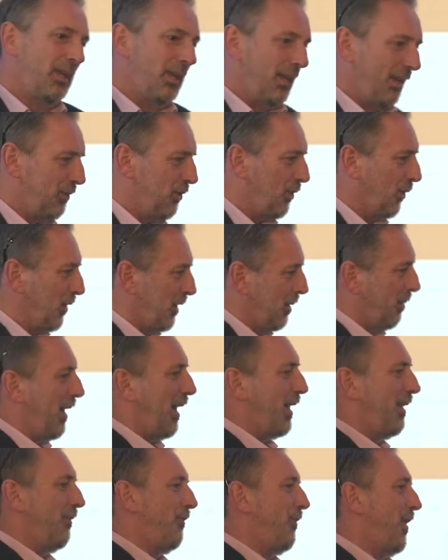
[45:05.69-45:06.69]
I've talked
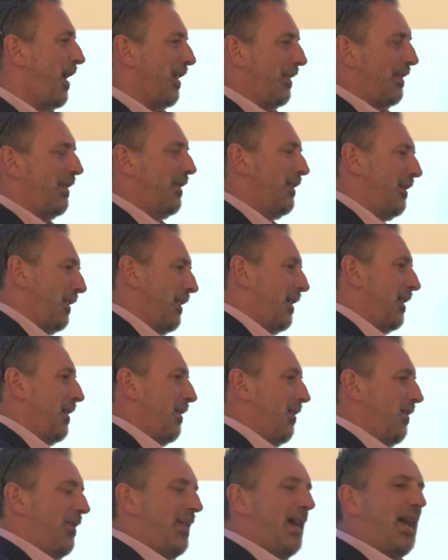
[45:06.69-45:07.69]
about the fact that
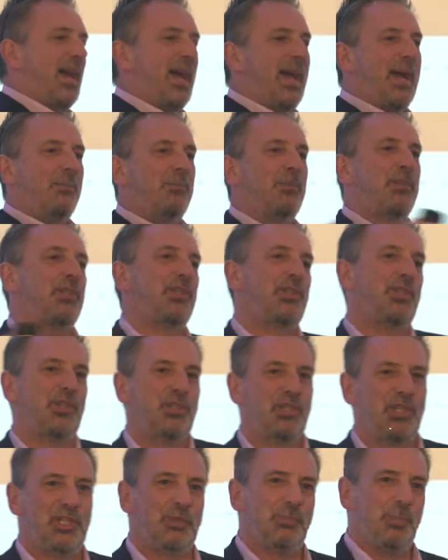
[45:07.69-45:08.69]
that happens at
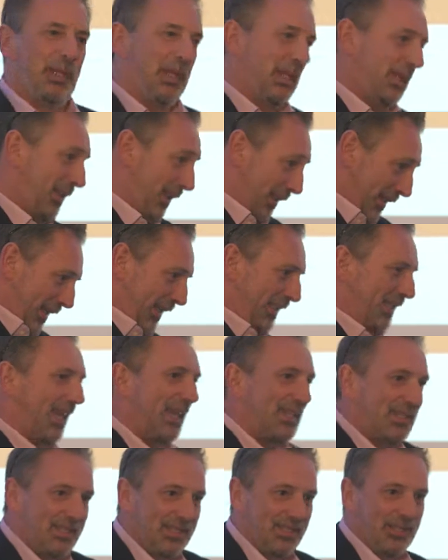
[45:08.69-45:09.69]
such a speed that this
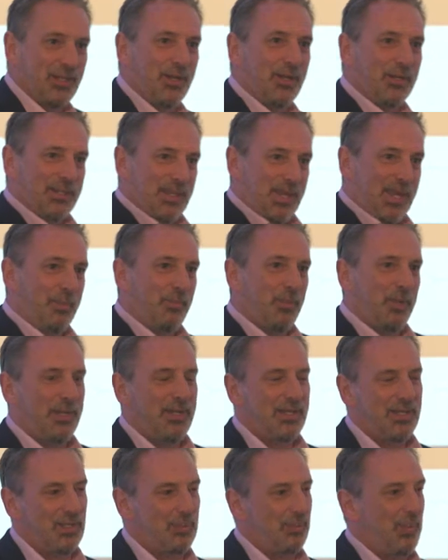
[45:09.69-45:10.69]
has to start to happen
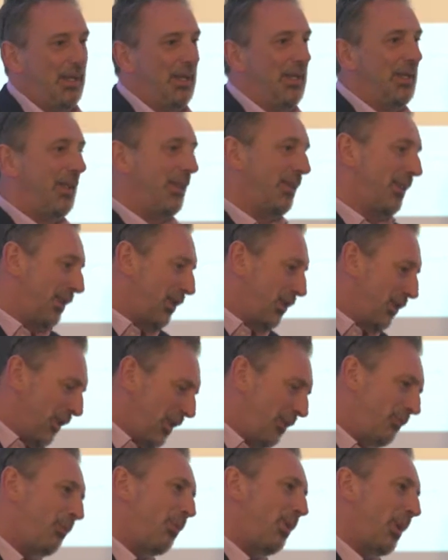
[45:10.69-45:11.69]
at a speed, and the sort
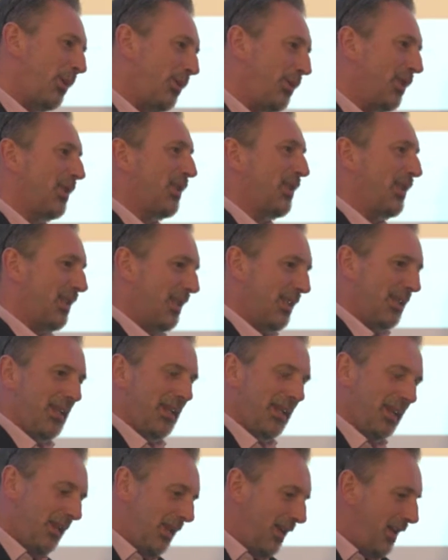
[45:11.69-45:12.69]
of processes and
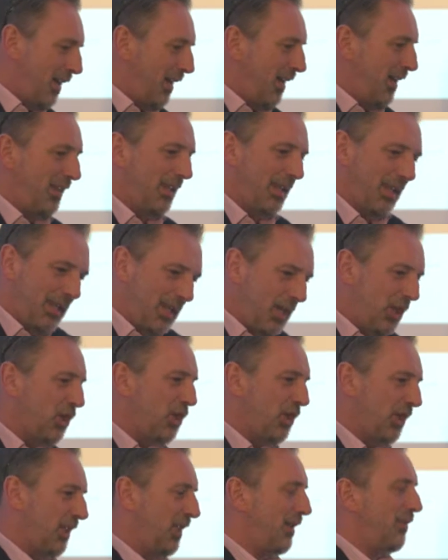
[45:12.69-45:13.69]
the
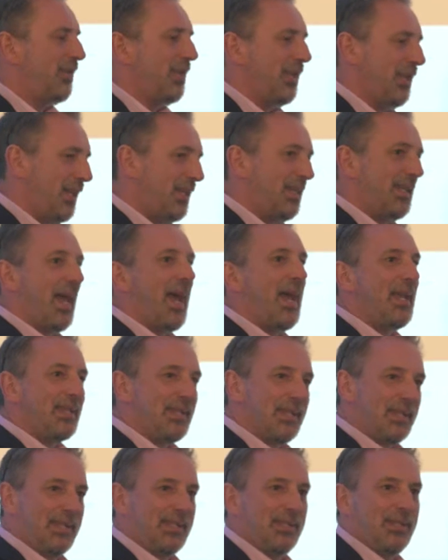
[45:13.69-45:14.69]
initiatives and the
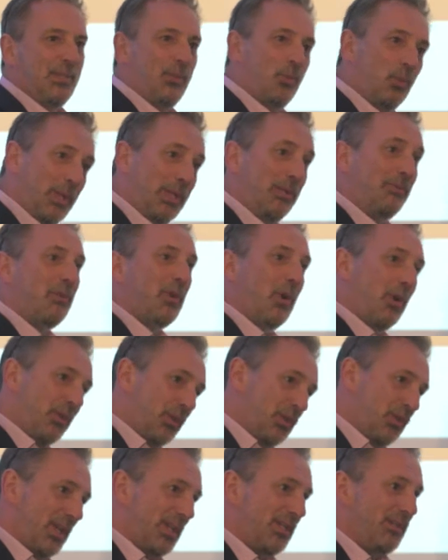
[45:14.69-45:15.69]
tasks that we've got, the
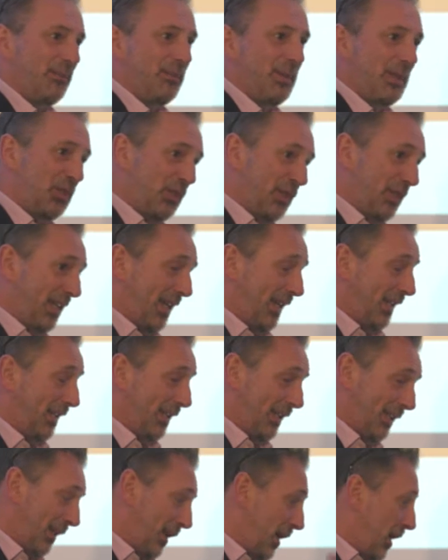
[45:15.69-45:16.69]
transformation
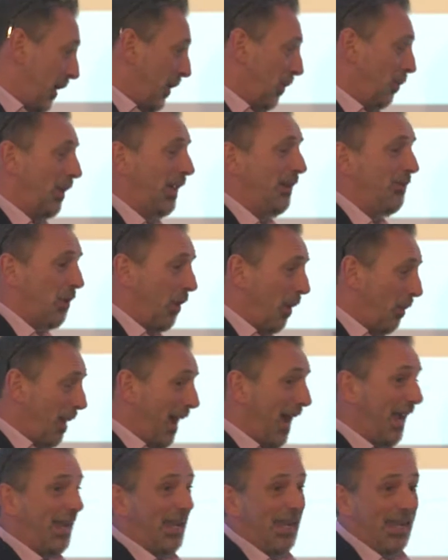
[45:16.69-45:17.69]
tasks we've got
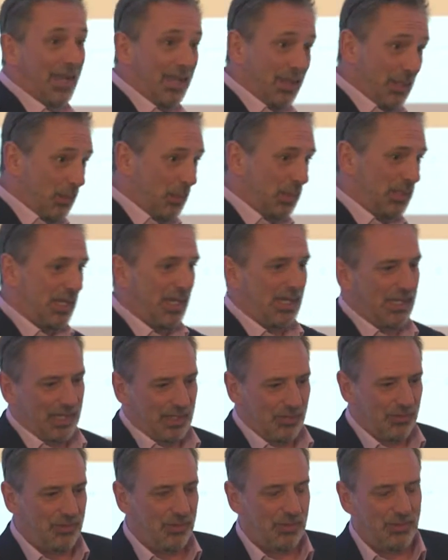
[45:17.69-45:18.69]
back here that we're taking
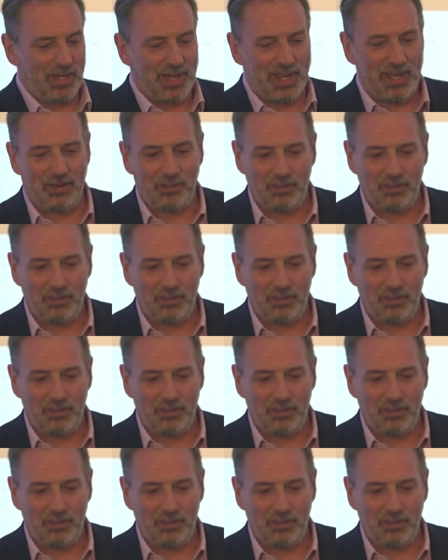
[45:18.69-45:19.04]
through now.